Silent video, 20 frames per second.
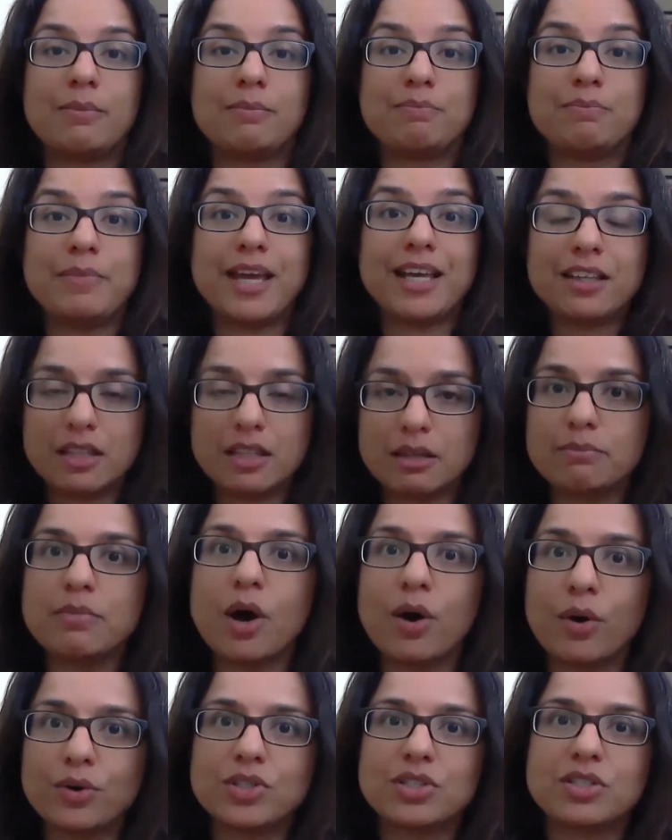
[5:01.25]
make the
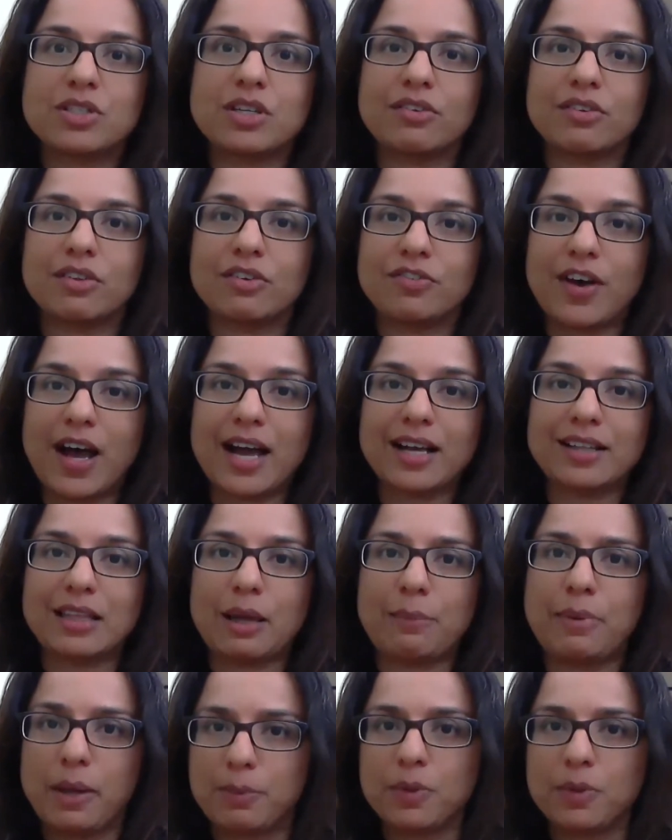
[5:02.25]
most of the fact
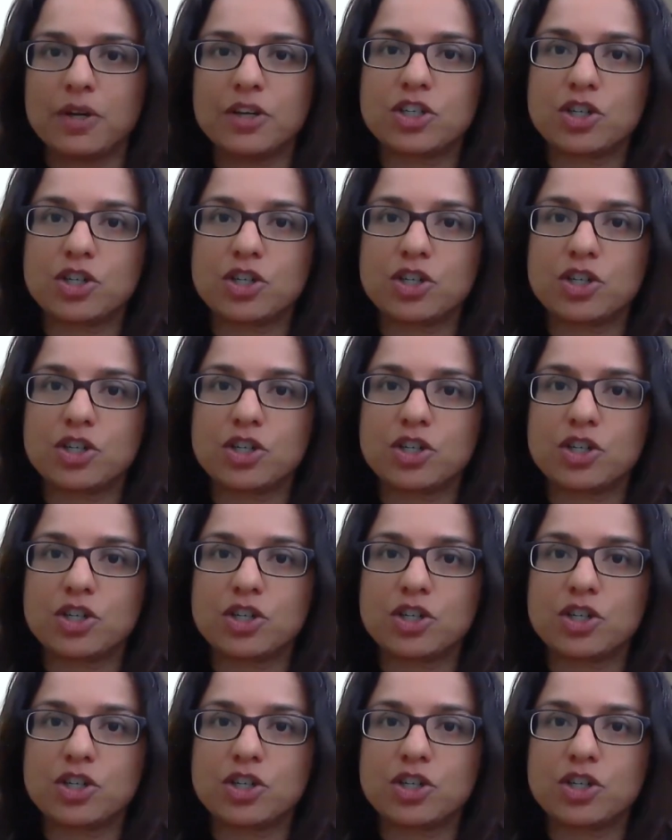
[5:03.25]
that people are